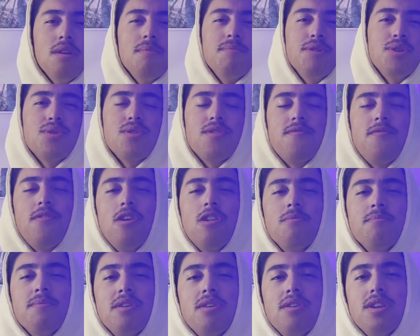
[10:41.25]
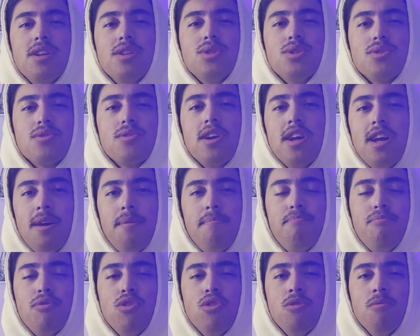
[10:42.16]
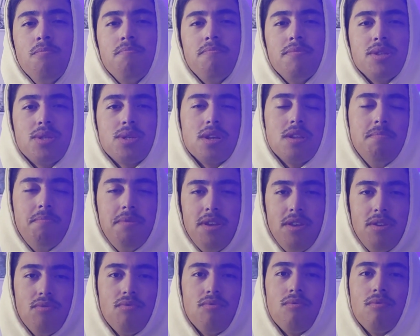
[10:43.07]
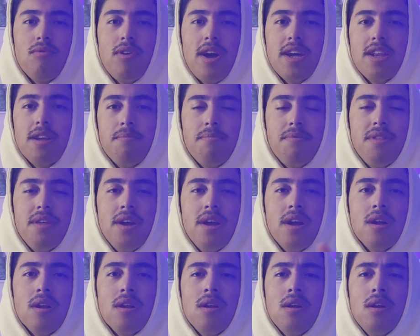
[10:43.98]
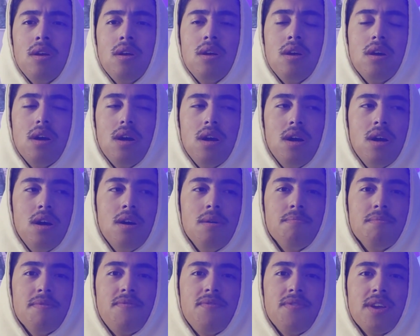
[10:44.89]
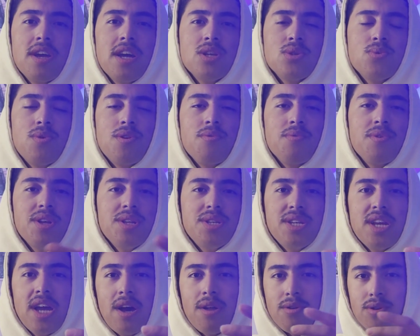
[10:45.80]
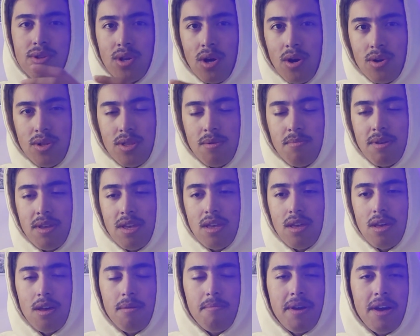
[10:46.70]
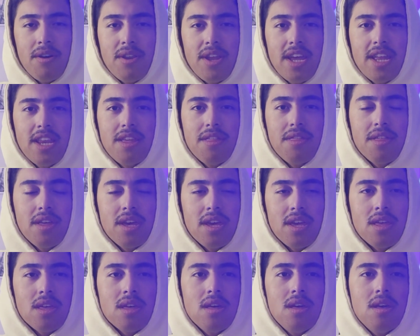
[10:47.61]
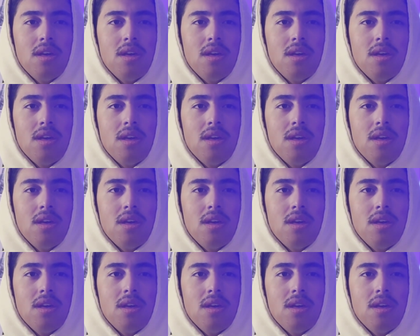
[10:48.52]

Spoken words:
Be sure to follow me on Instagram. Boom, it's going to be right up there. If you guys want to reach out or talk to me about anything,